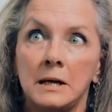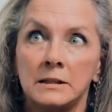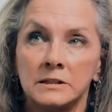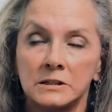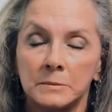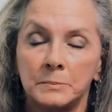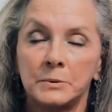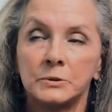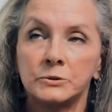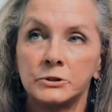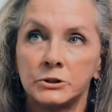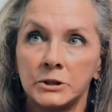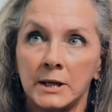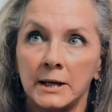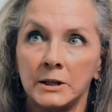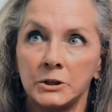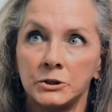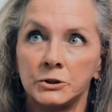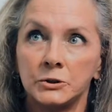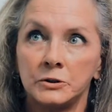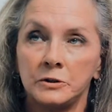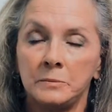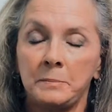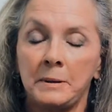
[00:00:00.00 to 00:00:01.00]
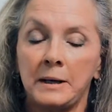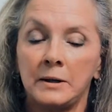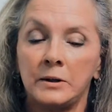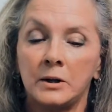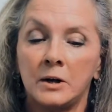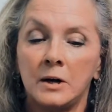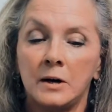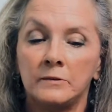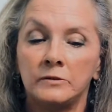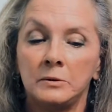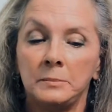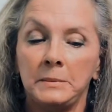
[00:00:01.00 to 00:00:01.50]
I suppose, sanctioned by the
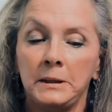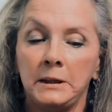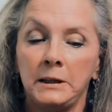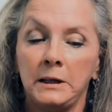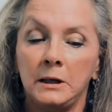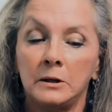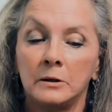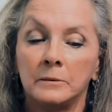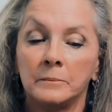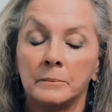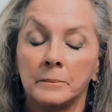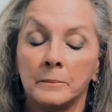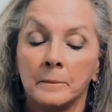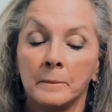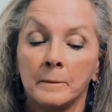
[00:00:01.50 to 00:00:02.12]
government here.